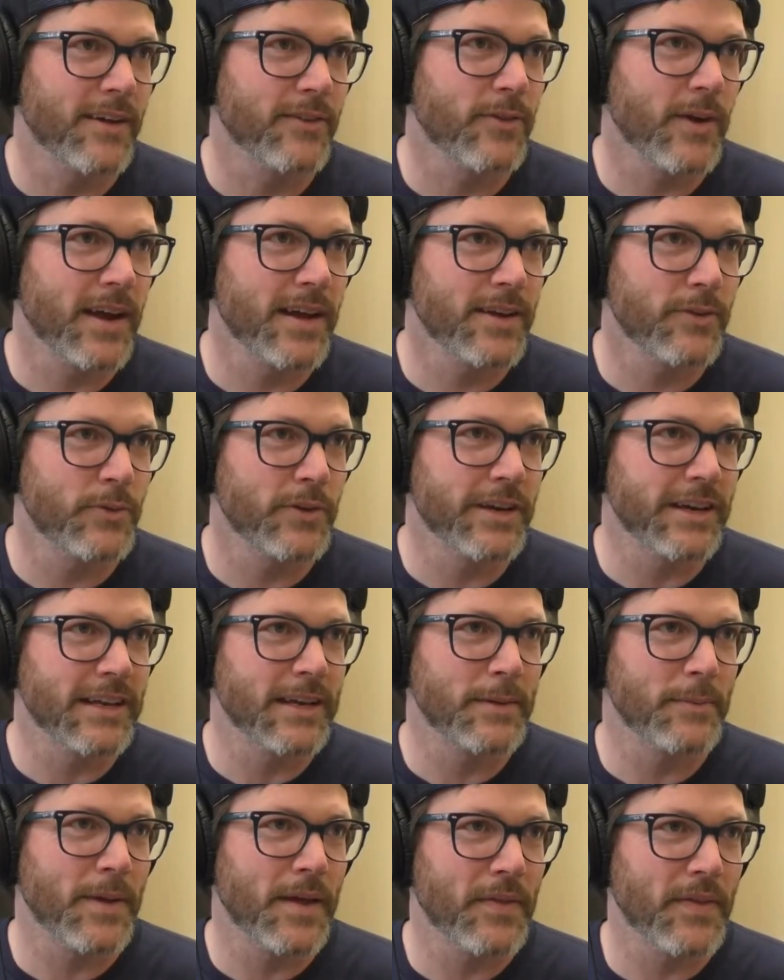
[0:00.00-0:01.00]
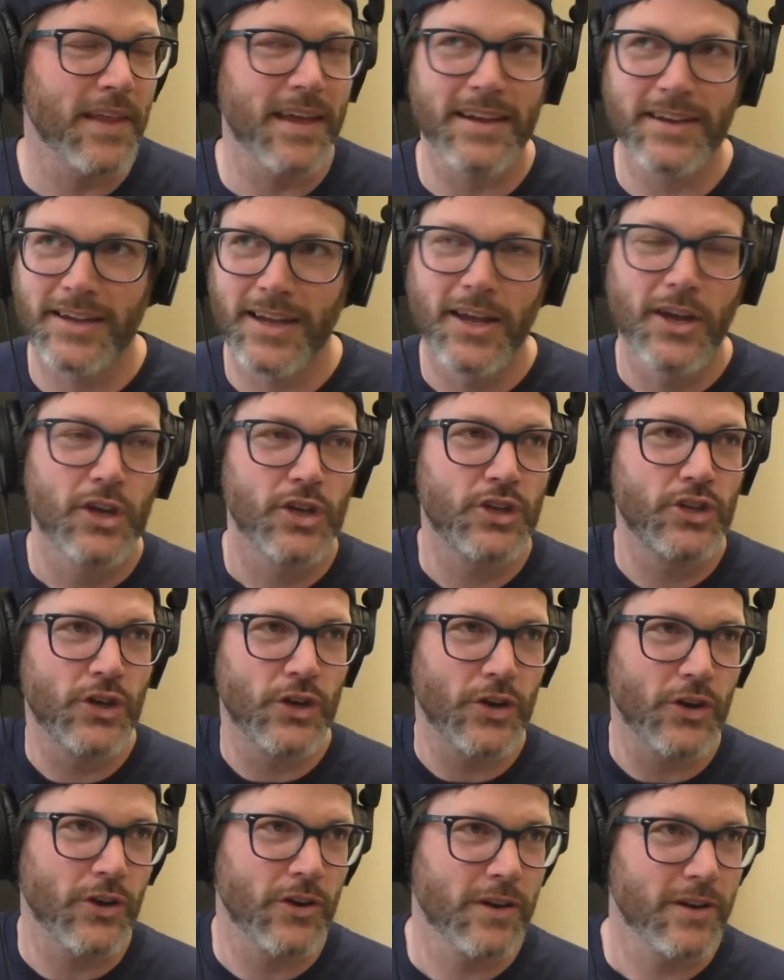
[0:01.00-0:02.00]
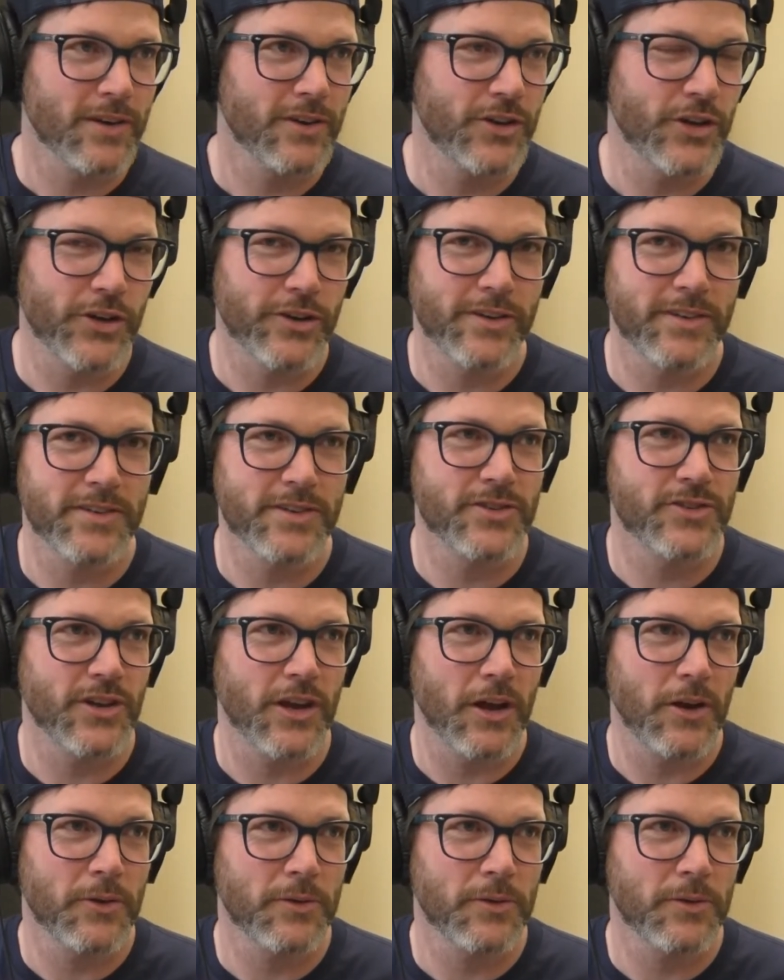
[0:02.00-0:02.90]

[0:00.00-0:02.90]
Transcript: Right? If we could have been like, you're you're in the show.